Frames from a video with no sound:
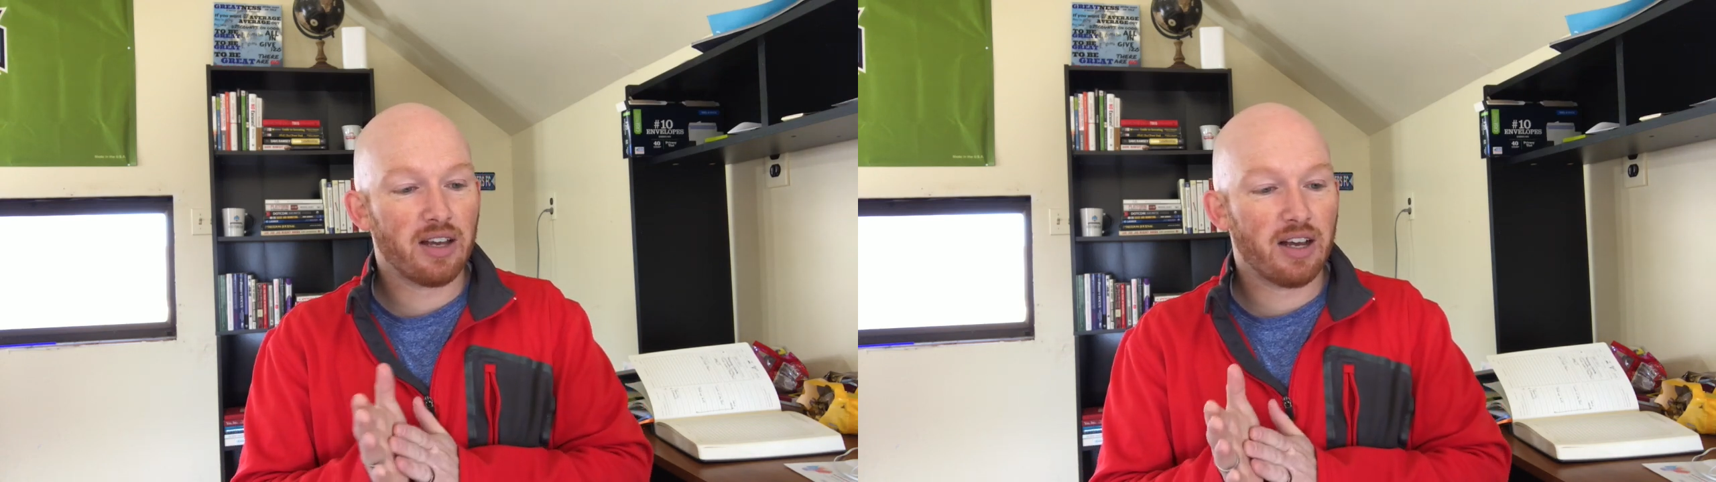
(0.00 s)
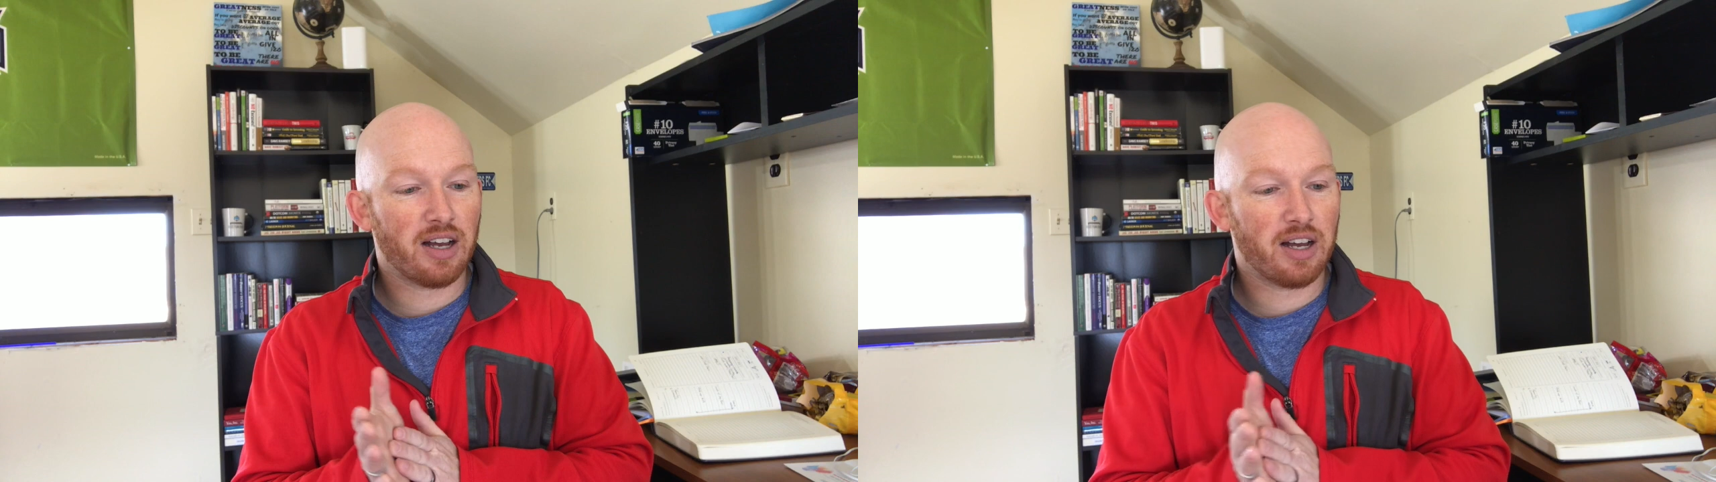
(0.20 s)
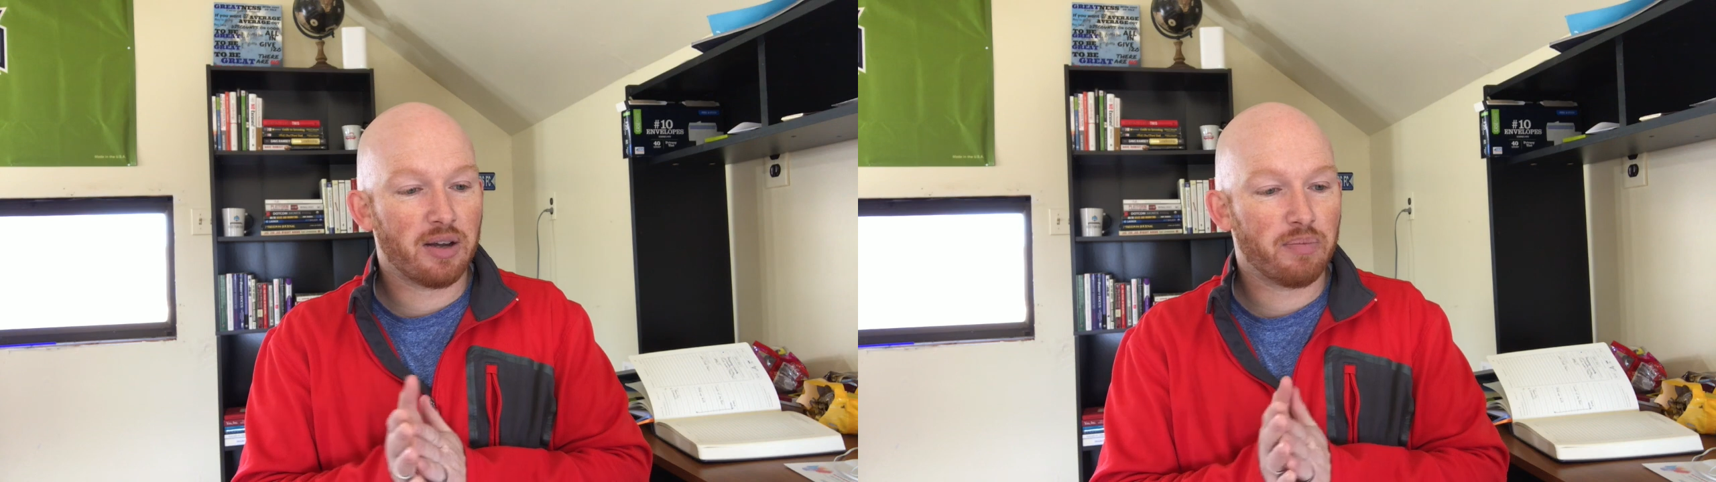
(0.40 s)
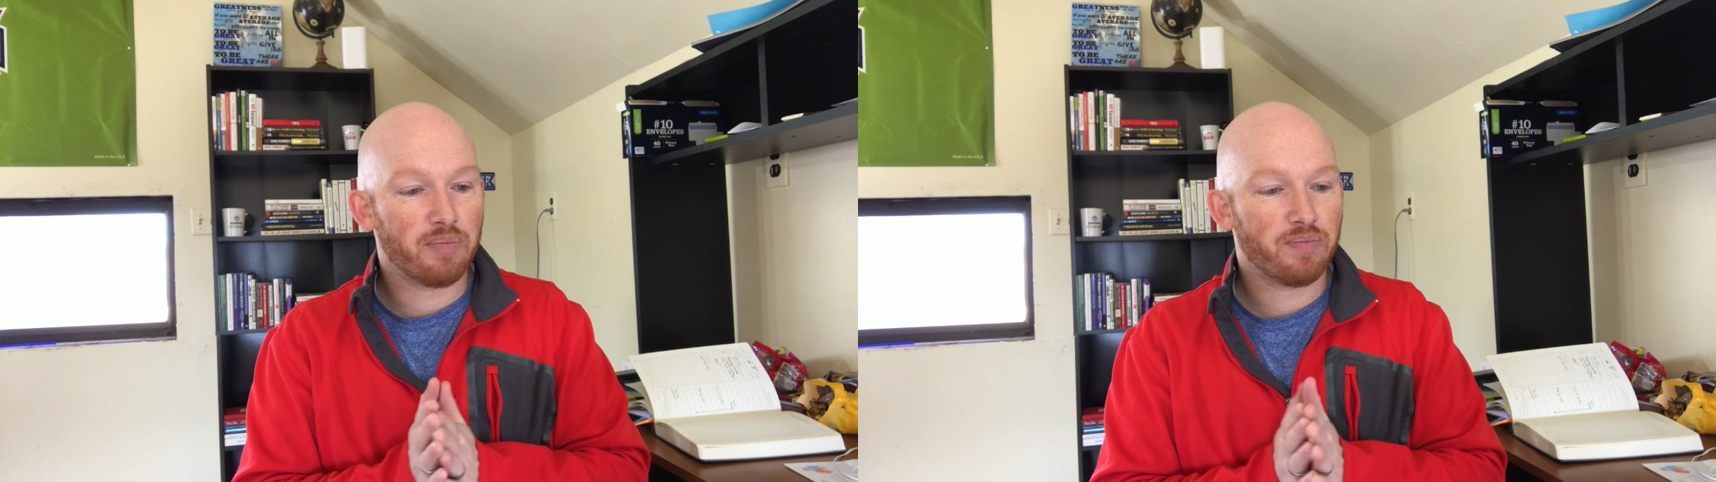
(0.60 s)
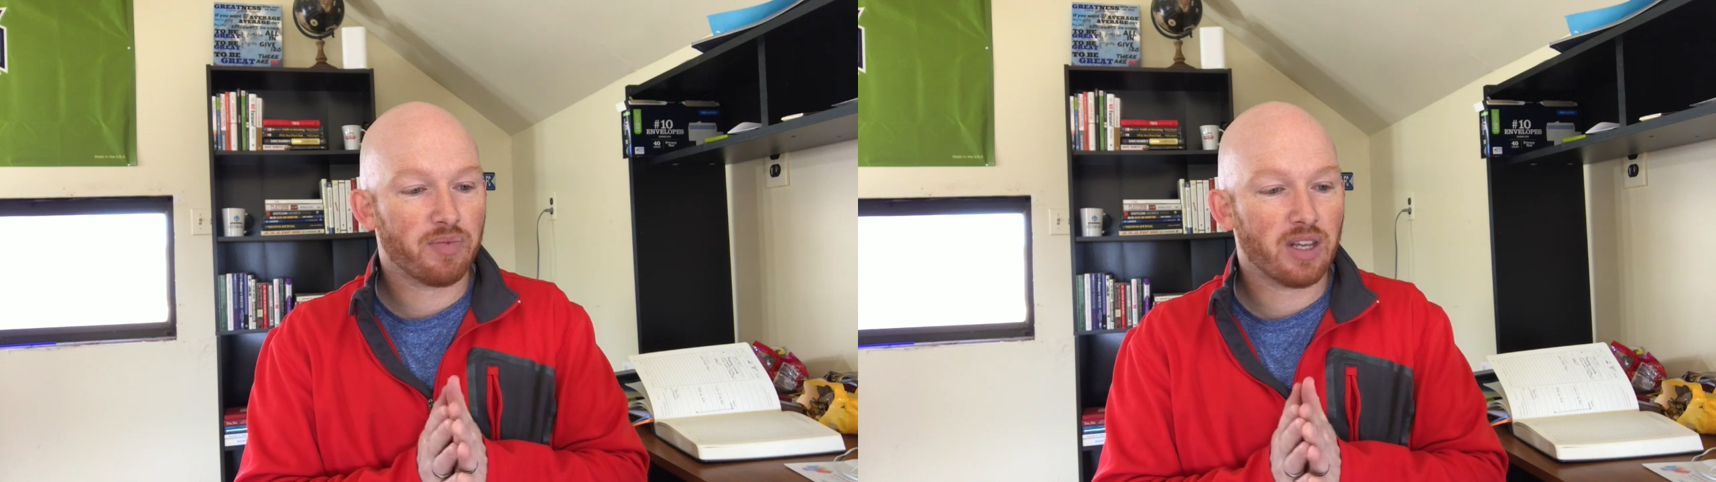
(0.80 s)

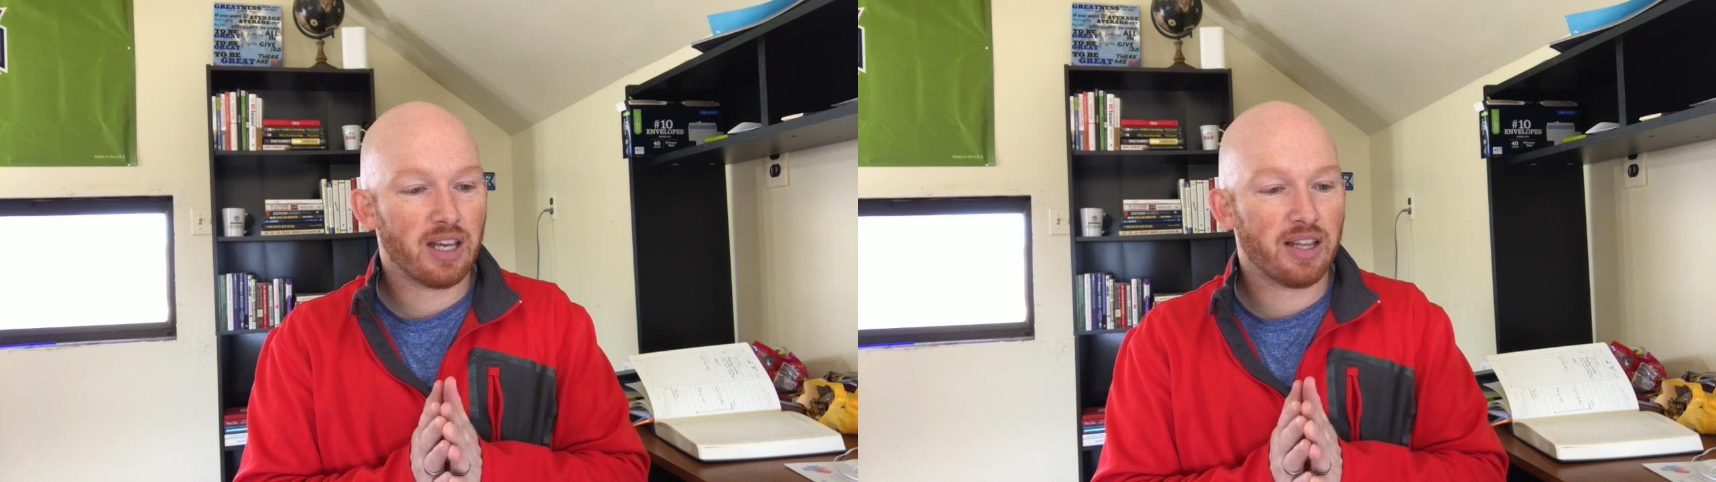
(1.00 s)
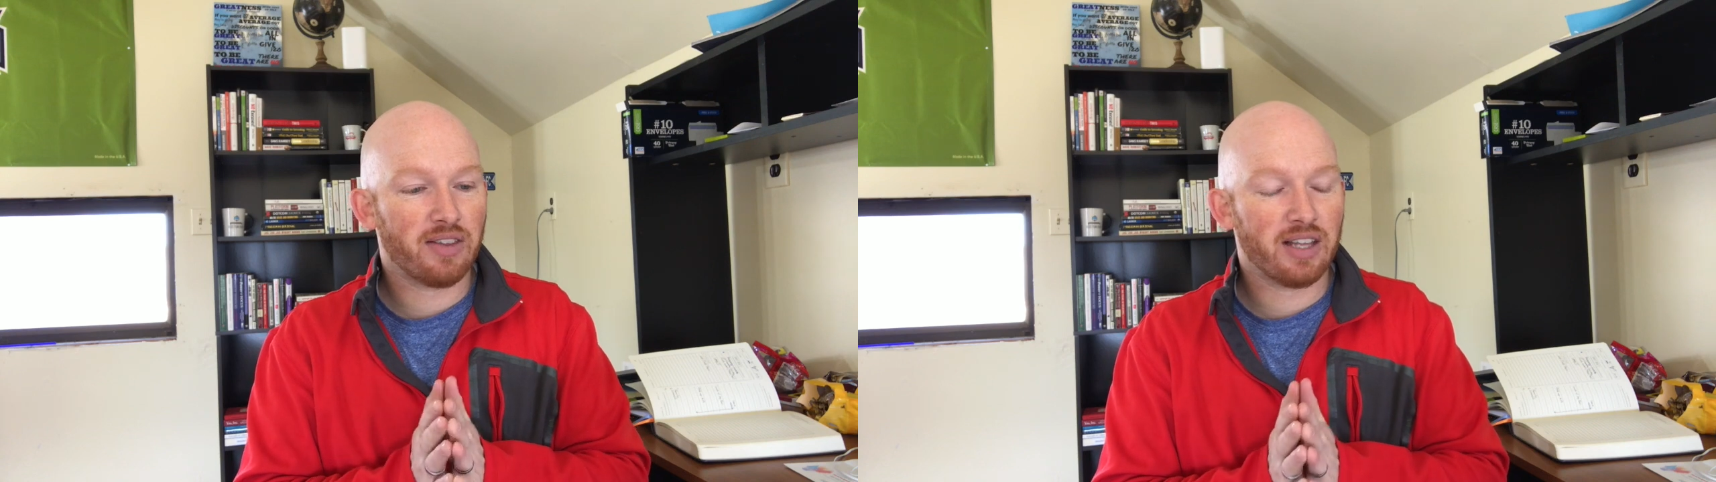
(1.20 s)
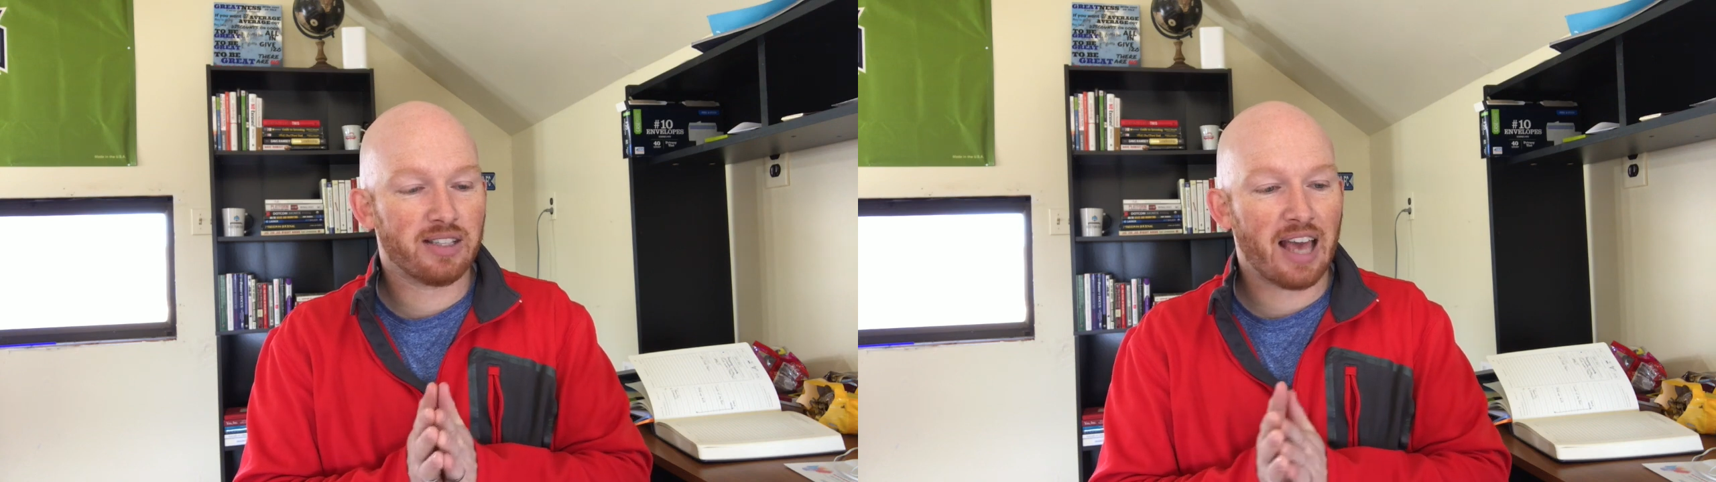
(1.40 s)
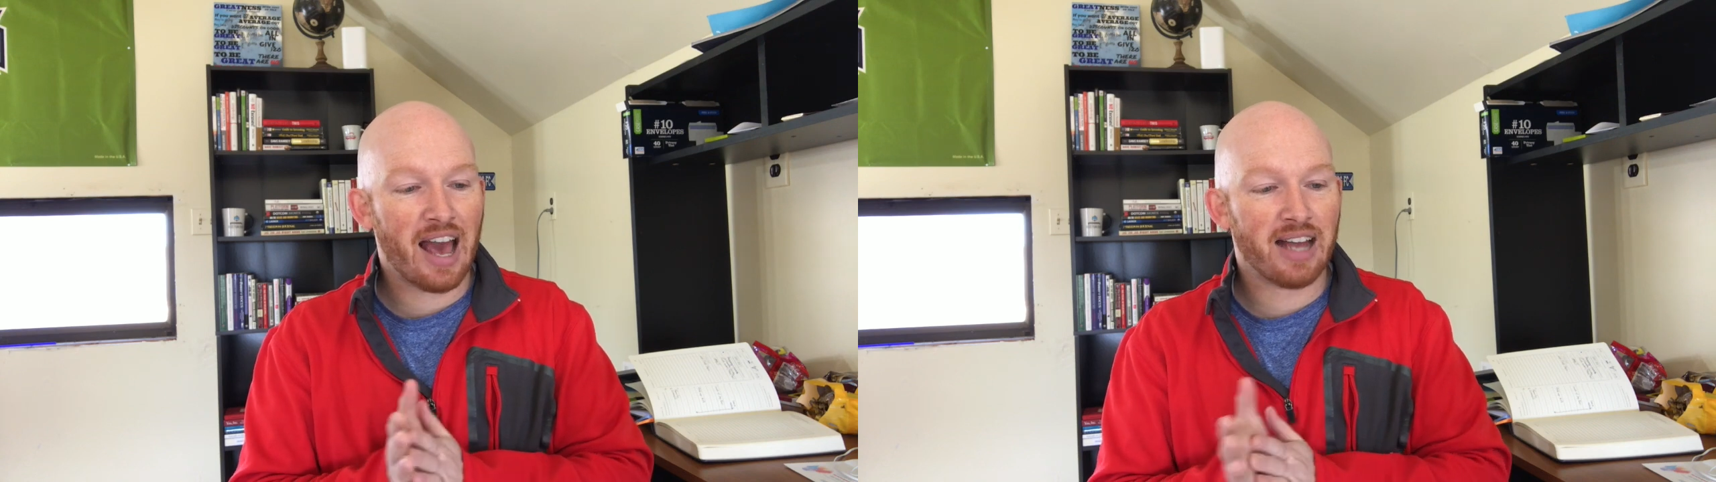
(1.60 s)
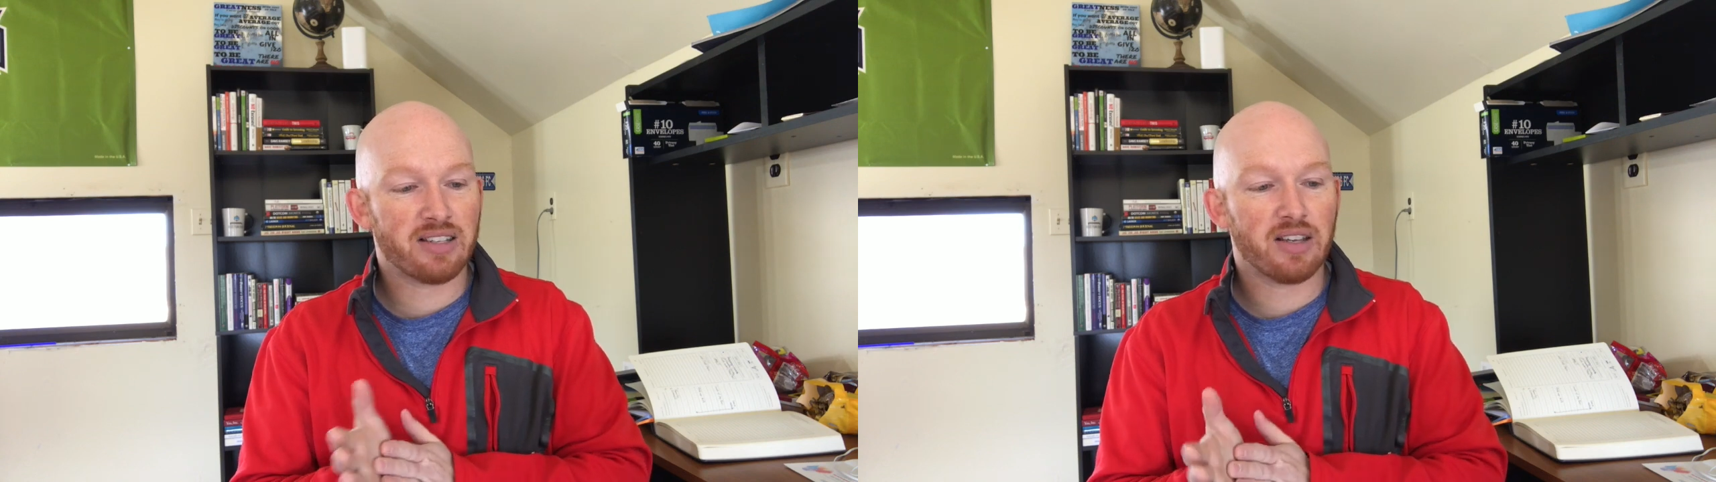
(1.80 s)
and it's
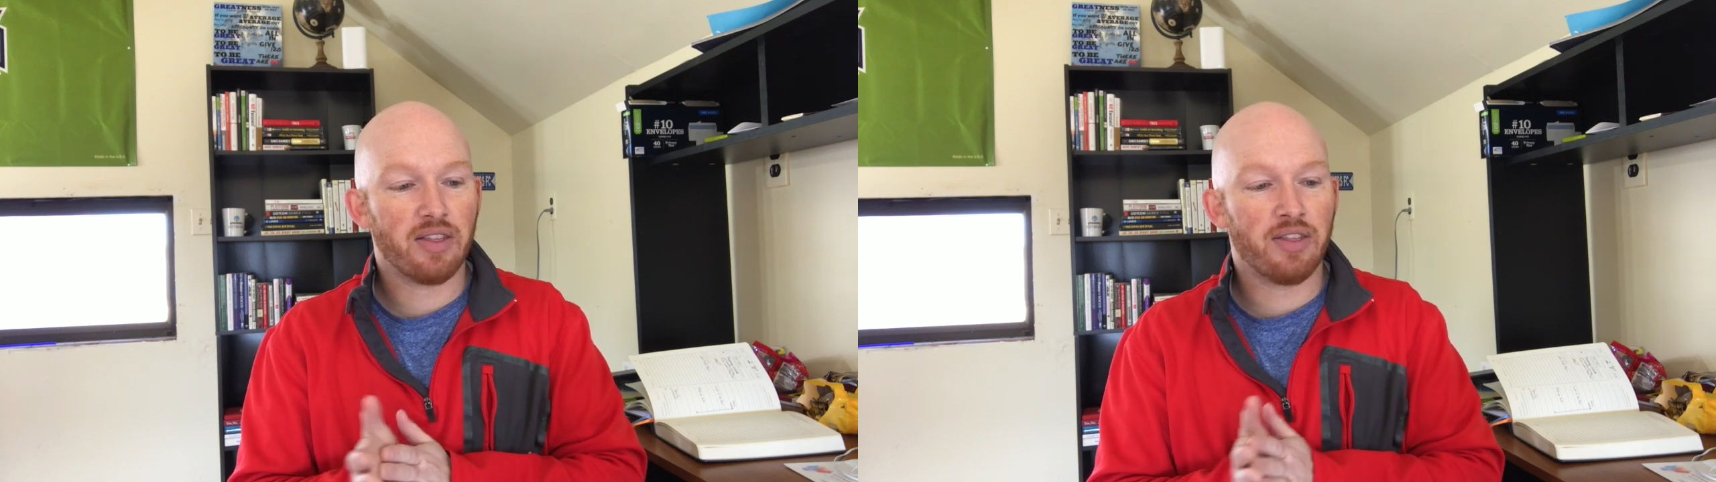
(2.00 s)
at